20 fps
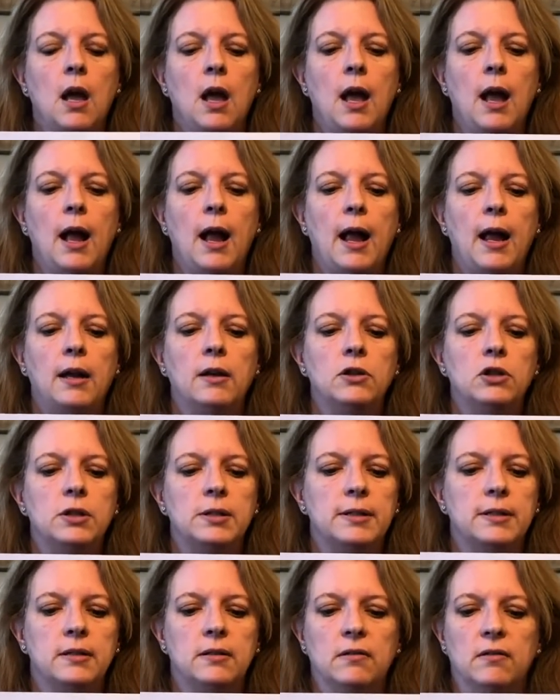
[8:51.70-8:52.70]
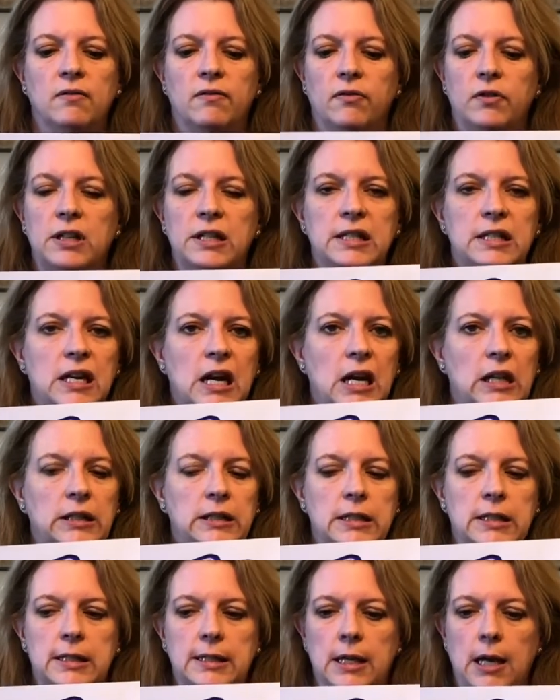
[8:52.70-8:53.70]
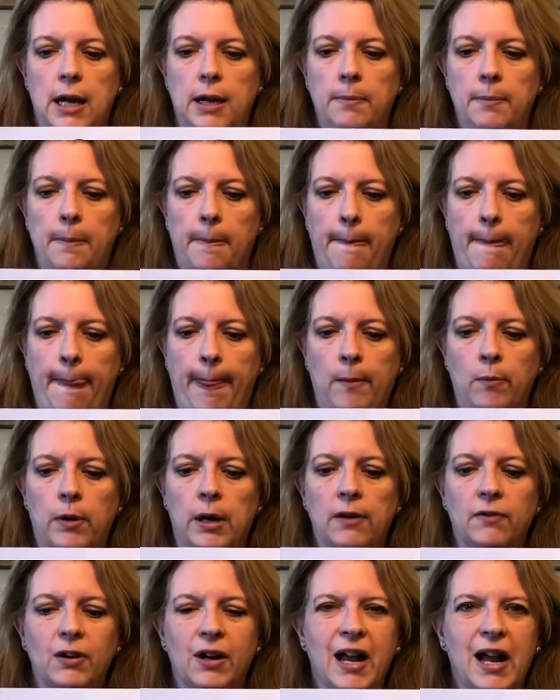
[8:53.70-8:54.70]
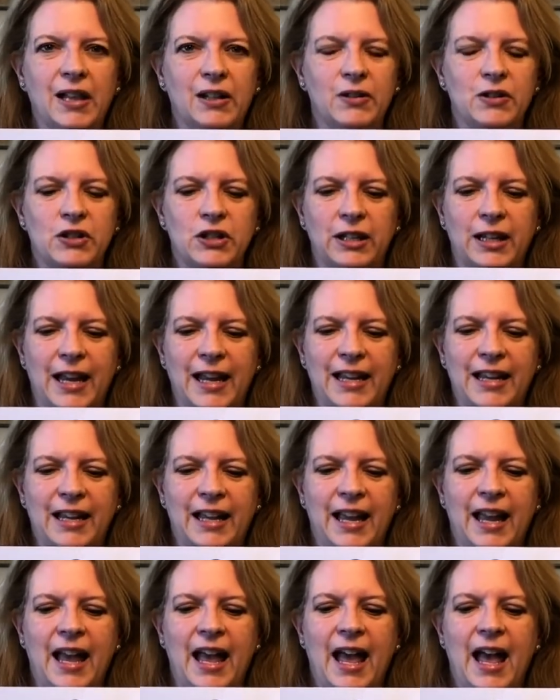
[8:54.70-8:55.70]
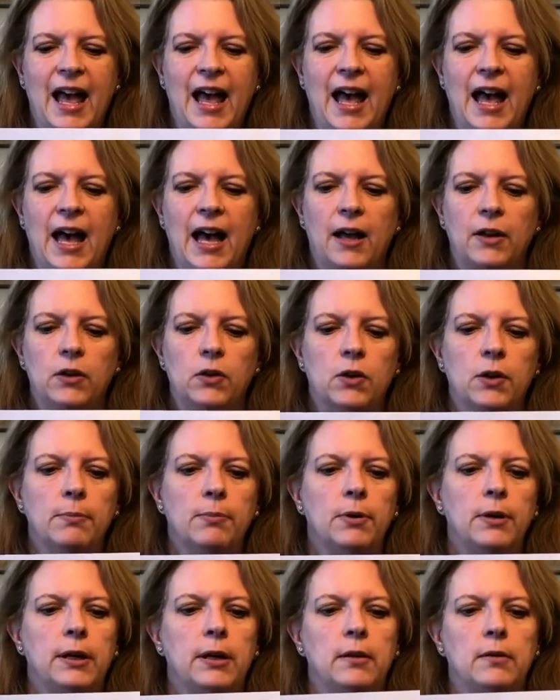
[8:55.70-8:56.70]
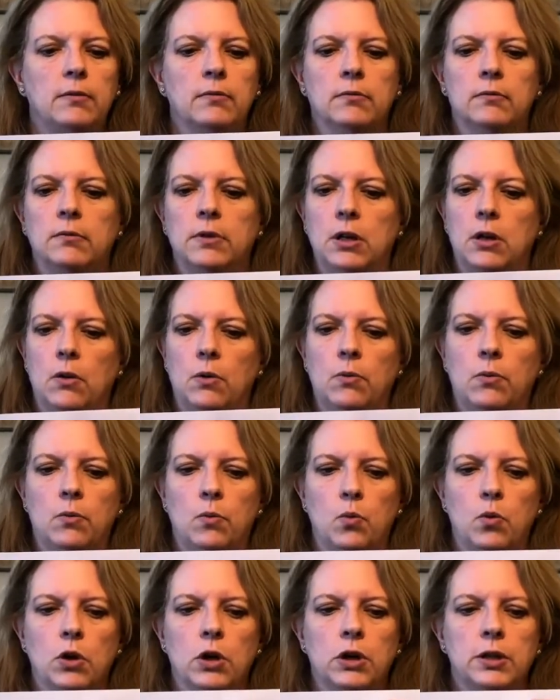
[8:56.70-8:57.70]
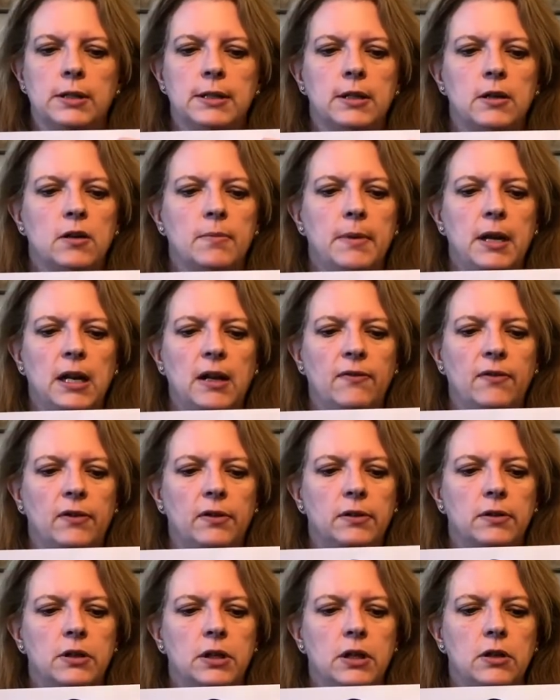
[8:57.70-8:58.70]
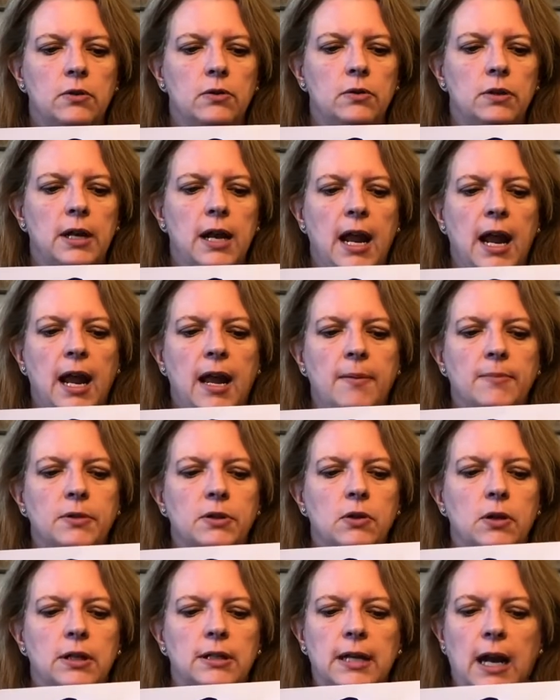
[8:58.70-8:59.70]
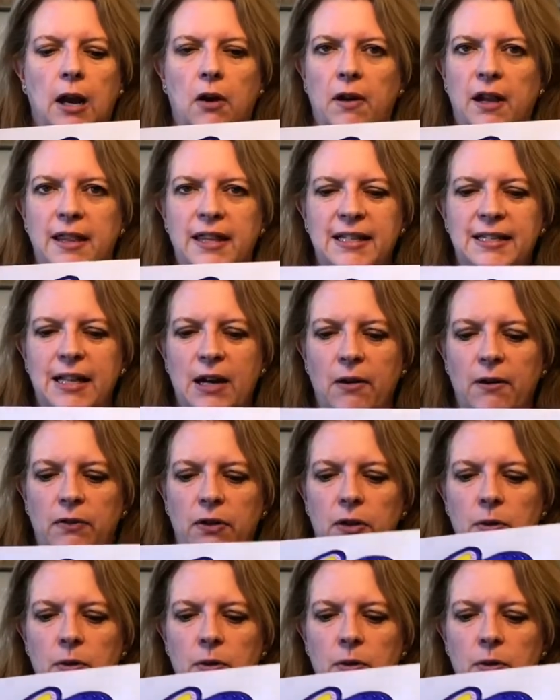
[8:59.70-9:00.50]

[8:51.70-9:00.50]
and just freestyled a design, whatever colors you like. You can put in, words that are meaningful to you, names. You can decorate this however you